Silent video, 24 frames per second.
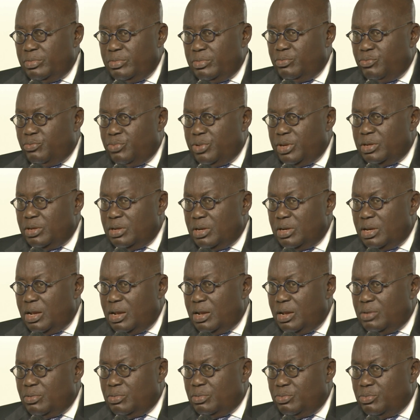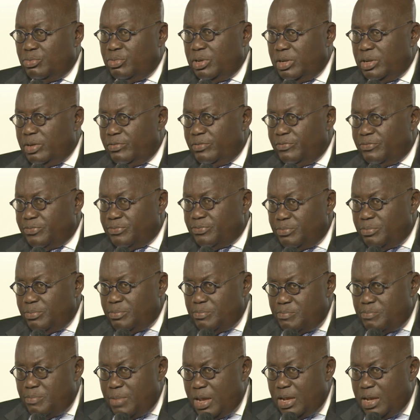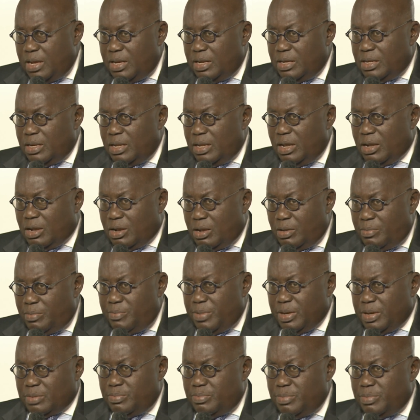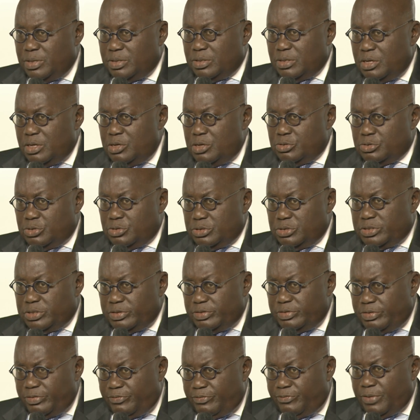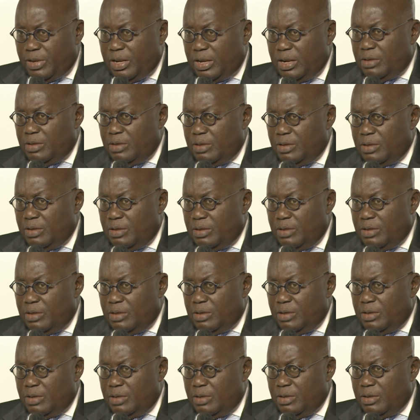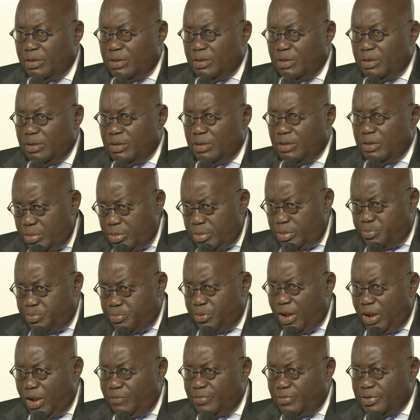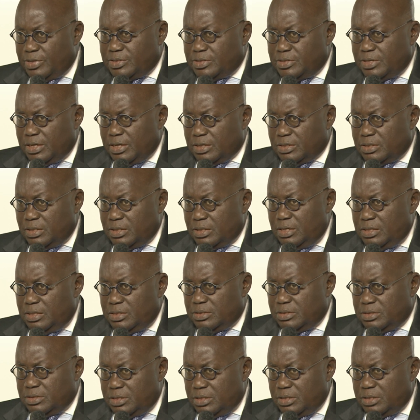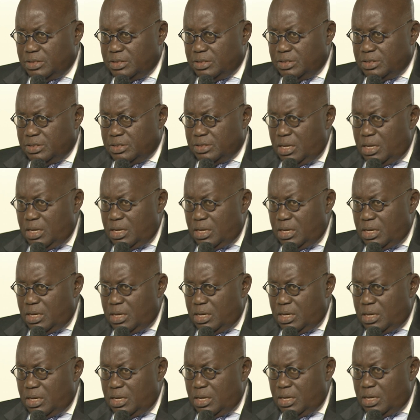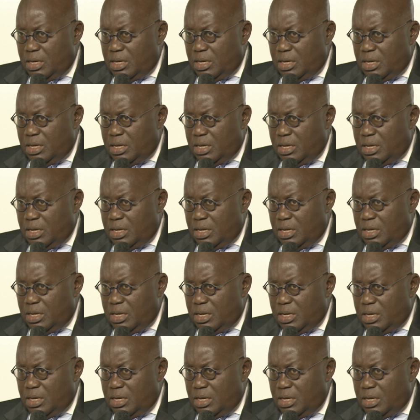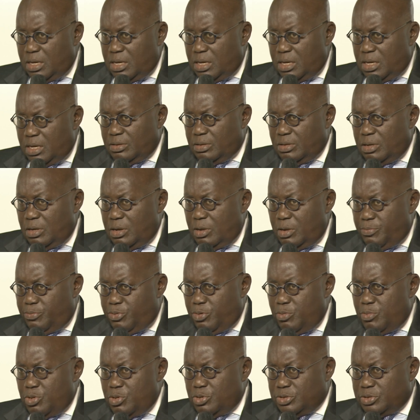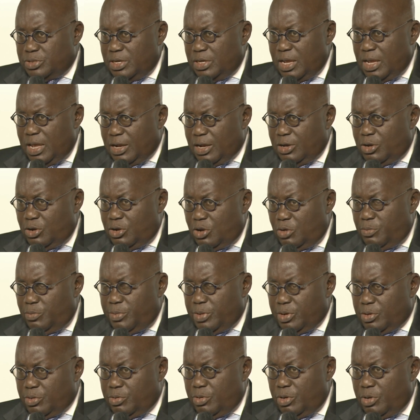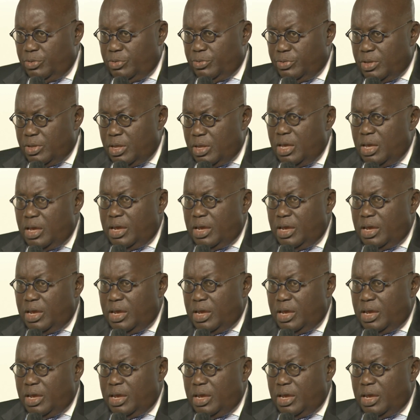We have made a commitment to develop, along with private sector as a key factor in promoting economic growth.